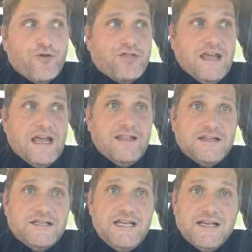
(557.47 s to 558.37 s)
for thinking
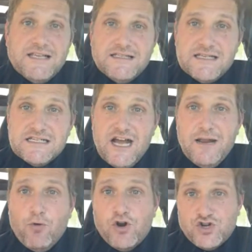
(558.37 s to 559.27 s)
that the TSN
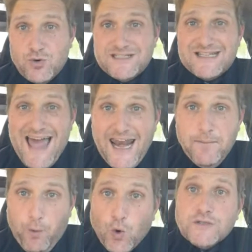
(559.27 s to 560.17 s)
690 morning show is
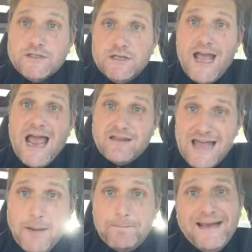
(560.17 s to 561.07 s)
that important
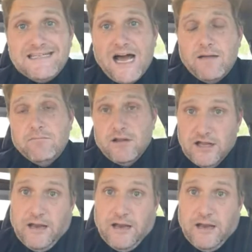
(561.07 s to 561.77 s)
and that big time.